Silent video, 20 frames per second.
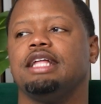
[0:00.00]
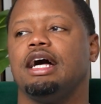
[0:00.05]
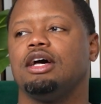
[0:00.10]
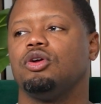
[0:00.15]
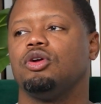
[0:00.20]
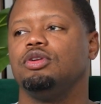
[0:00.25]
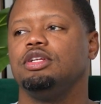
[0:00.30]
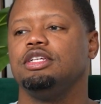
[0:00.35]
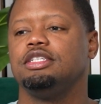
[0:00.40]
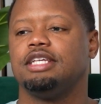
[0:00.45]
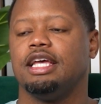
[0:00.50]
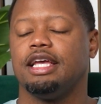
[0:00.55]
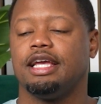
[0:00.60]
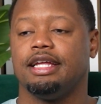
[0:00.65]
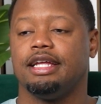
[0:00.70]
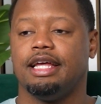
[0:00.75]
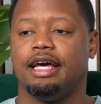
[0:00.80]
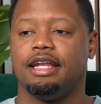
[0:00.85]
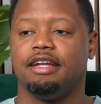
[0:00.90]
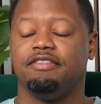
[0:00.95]
not only
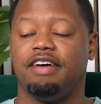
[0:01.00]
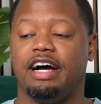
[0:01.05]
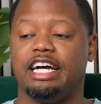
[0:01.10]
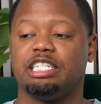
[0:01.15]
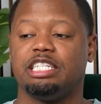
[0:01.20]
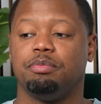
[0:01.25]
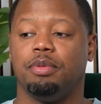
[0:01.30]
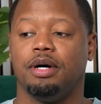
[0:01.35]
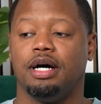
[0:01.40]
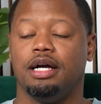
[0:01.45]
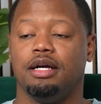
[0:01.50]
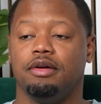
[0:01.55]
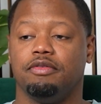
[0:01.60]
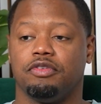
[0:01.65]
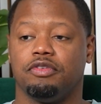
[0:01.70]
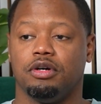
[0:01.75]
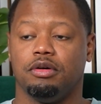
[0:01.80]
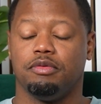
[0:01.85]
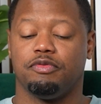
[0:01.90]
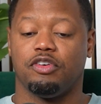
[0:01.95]
taking that advice, but
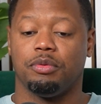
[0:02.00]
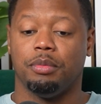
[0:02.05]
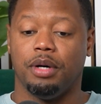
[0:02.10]
from